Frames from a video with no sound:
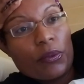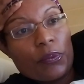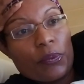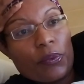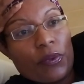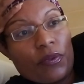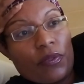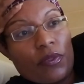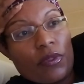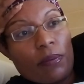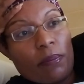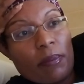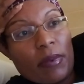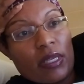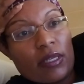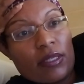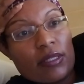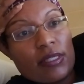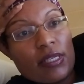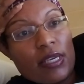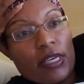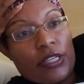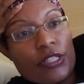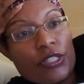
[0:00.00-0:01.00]
with the
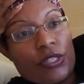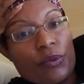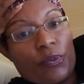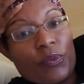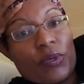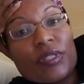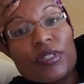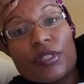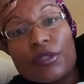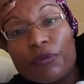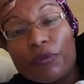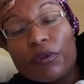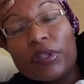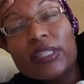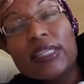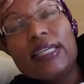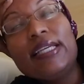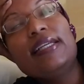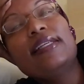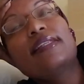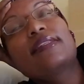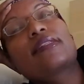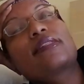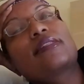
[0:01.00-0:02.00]
meditation was to
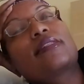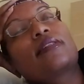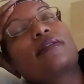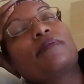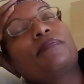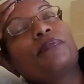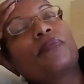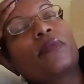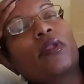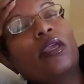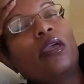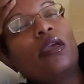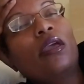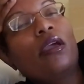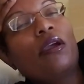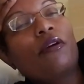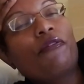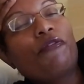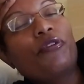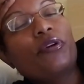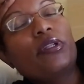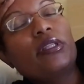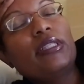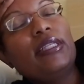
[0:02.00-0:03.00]
release
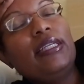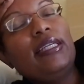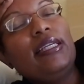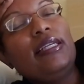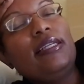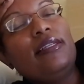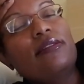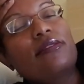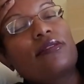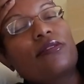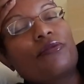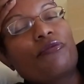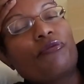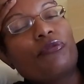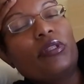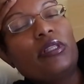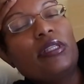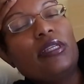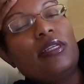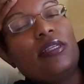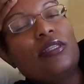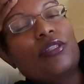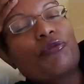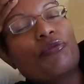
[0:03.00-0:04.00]

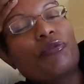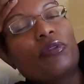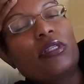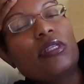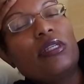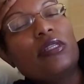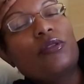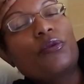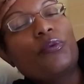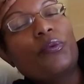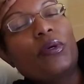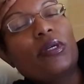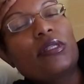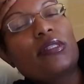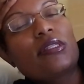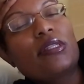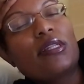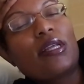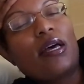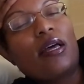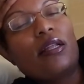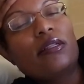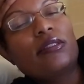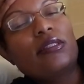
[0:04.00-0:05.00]
what's
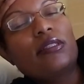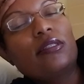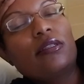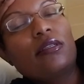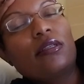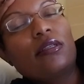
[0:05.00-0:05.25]
not